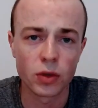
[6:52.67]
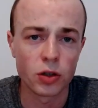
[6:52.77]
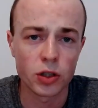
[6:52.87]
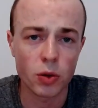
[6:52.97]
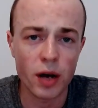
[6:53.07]

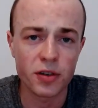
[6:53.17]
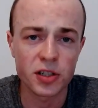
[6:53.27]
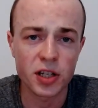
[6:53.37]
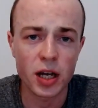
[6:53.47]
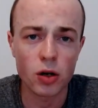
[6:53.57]
So I have to
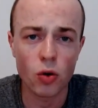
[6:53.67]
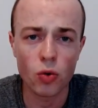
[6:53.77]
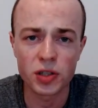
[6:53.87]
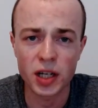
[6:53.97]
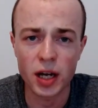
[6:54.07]
say,
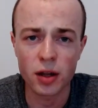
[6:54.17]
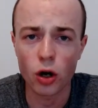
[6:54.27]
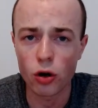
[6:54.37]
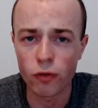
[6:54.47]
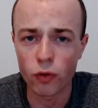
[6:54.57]
altogether,
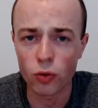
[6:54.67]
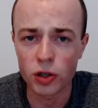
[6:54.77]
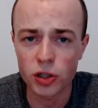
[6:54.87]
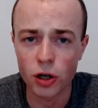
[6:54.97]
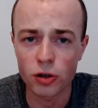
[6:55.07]
overall, The
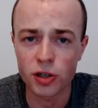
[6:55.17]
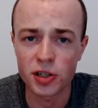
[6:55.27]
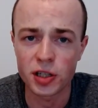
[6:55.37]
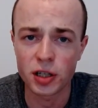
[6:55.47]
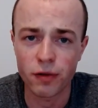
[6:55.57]
Searchers
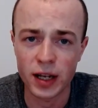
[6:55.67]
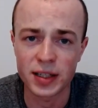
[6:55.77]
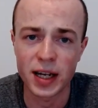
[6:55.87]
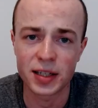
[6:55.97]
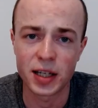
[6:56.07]
is a
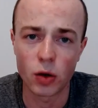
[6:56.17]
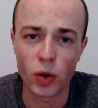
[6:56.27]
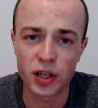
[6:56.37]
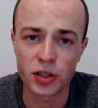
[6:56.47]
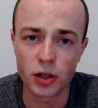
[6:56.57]
fantastic
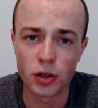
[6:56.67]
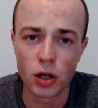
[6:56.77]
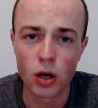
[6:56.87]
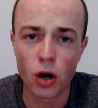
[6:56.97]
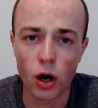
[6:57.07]
Western.